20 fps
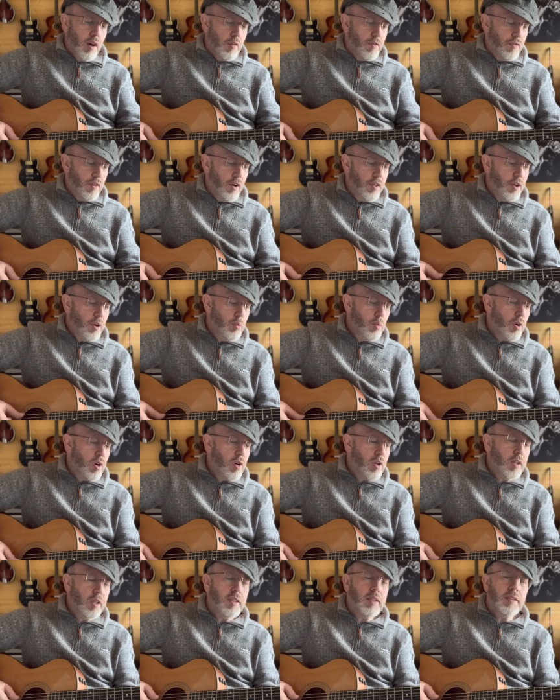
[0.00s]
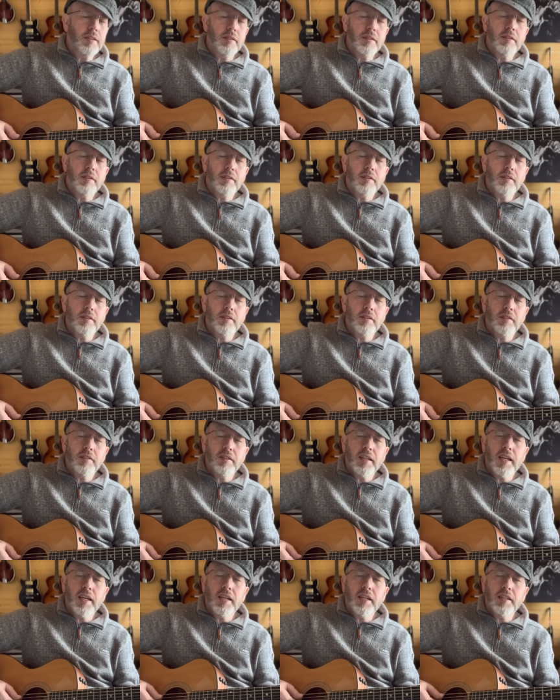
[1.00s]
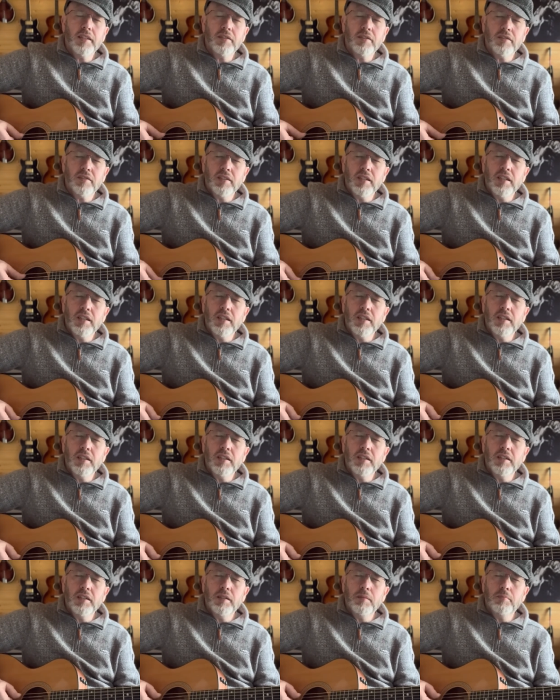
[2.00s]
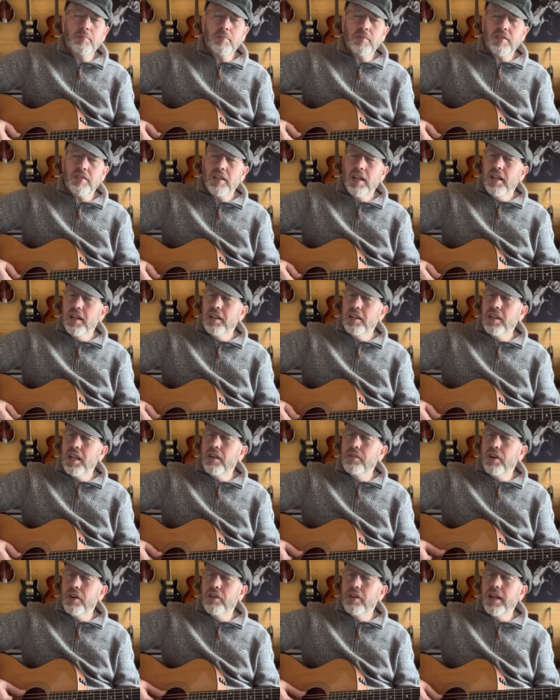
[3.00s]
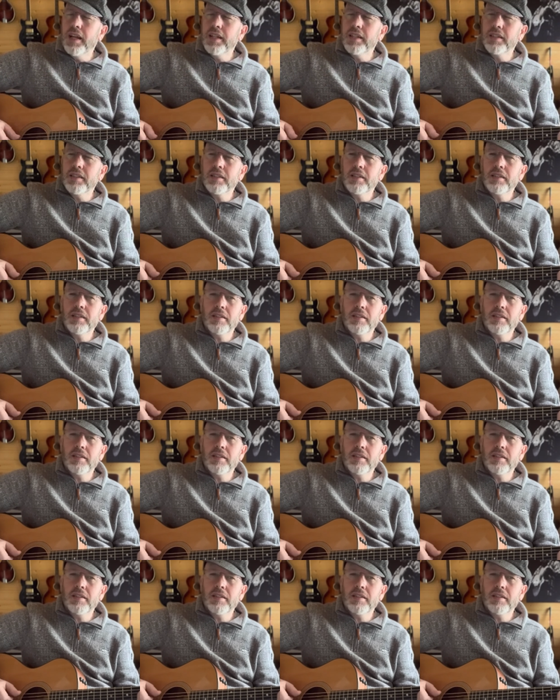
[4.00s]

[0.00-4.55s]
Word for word: For the working day sees never ending.